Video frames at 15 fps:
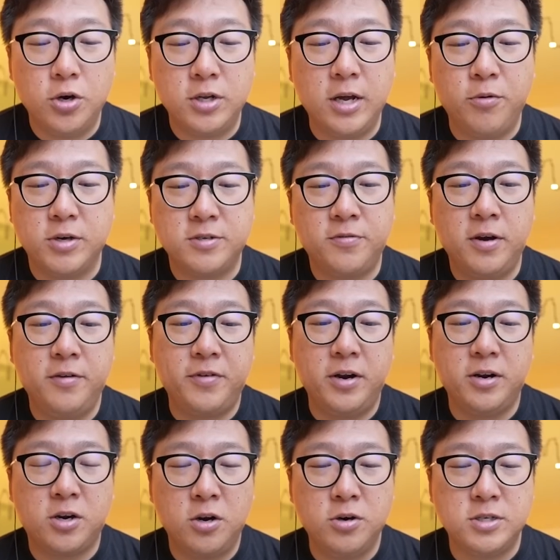that was very,
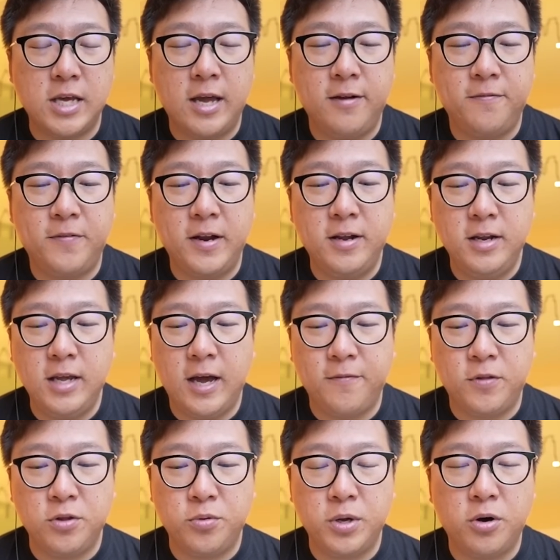very close. And finally,
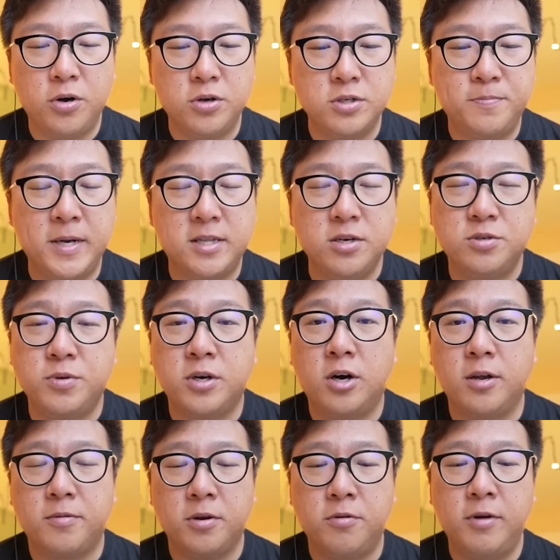after doing all those battles, we got
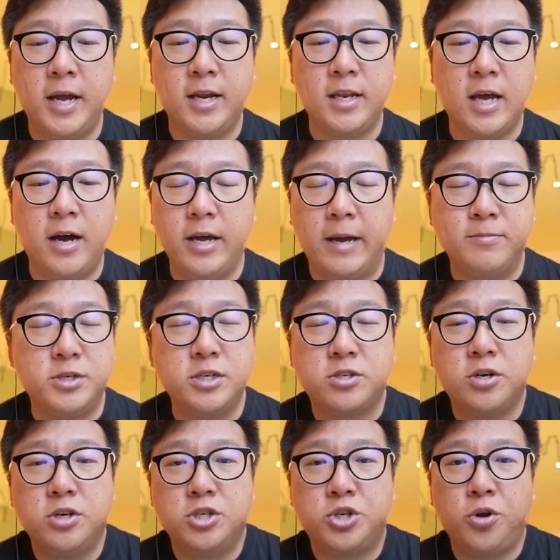up to rank 9. I'm just
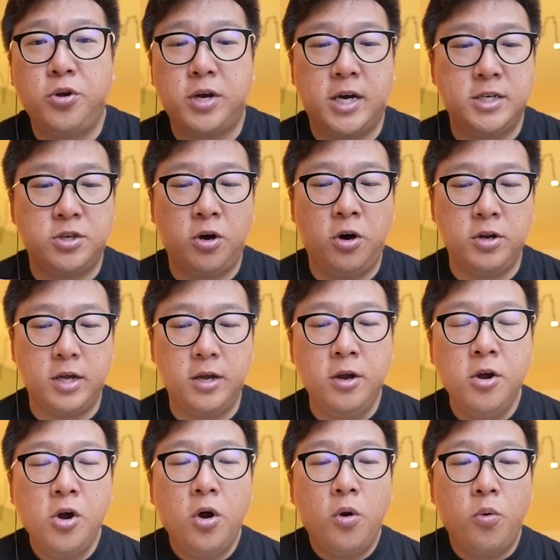gonna show you guys all the
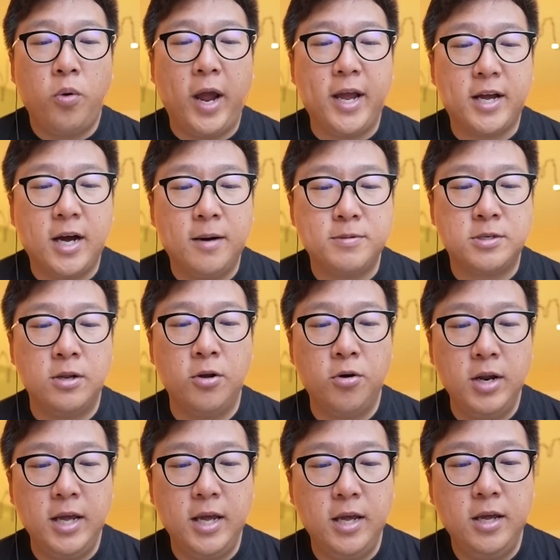rank up
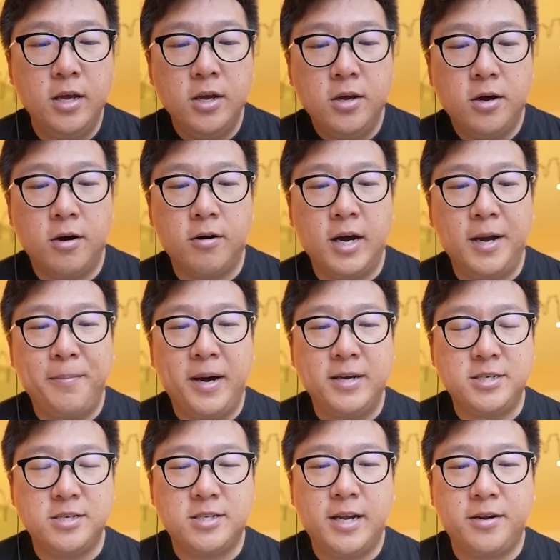slowly. Alright, but I
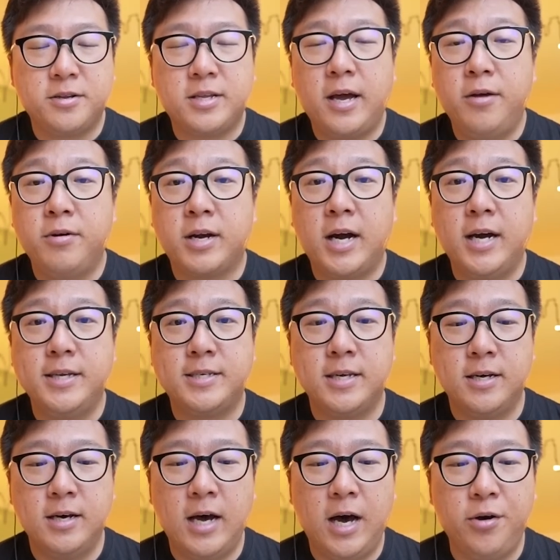just like to tell you guys
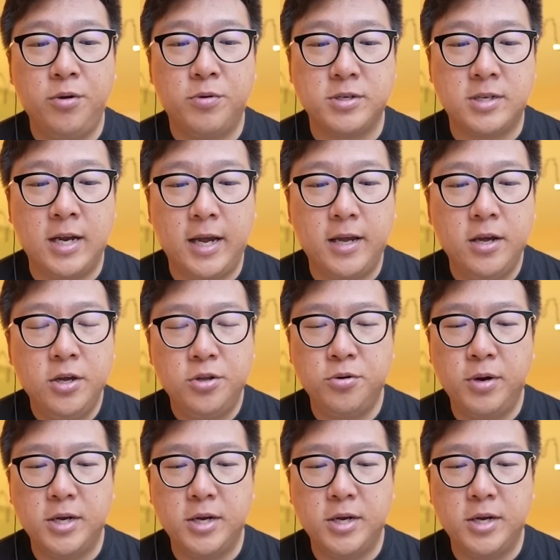how it was like to